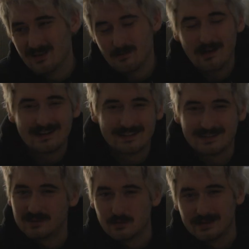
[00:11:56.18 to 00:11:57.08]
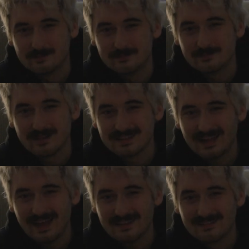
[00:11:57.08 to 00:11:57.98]
Why did they do him like
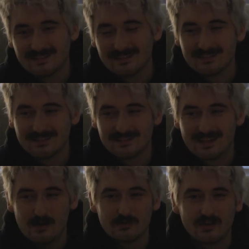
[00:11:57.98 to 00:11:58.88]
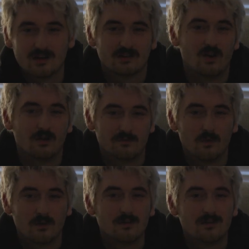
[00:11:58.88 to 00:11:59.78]
that? That was uncalled
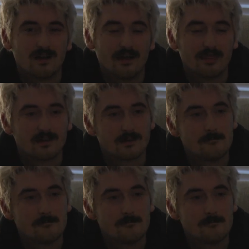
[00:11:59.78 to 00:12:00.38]
for, I think.